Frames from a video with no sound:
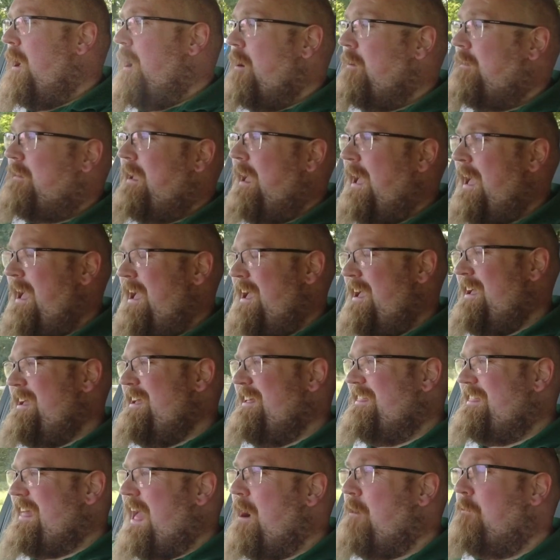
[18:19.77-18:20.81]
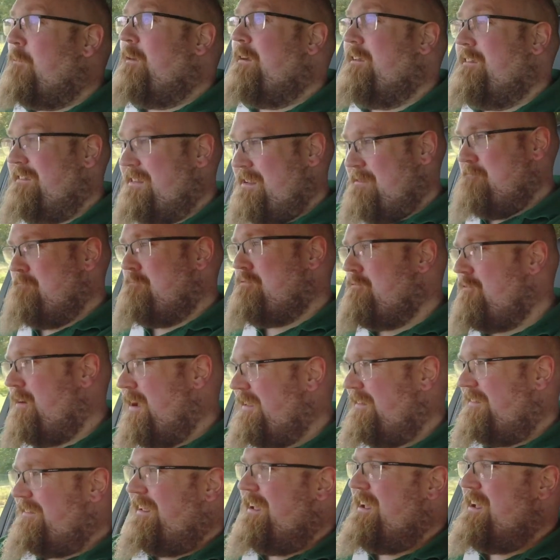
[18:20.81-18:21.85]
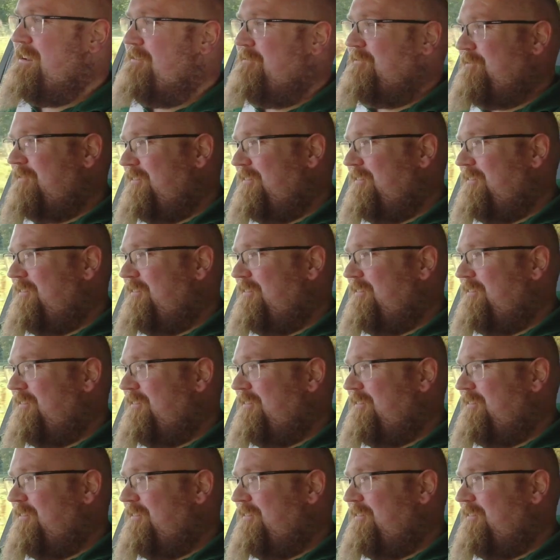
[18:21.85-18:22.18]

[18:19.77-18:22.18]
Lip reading: Okay, that was impressive.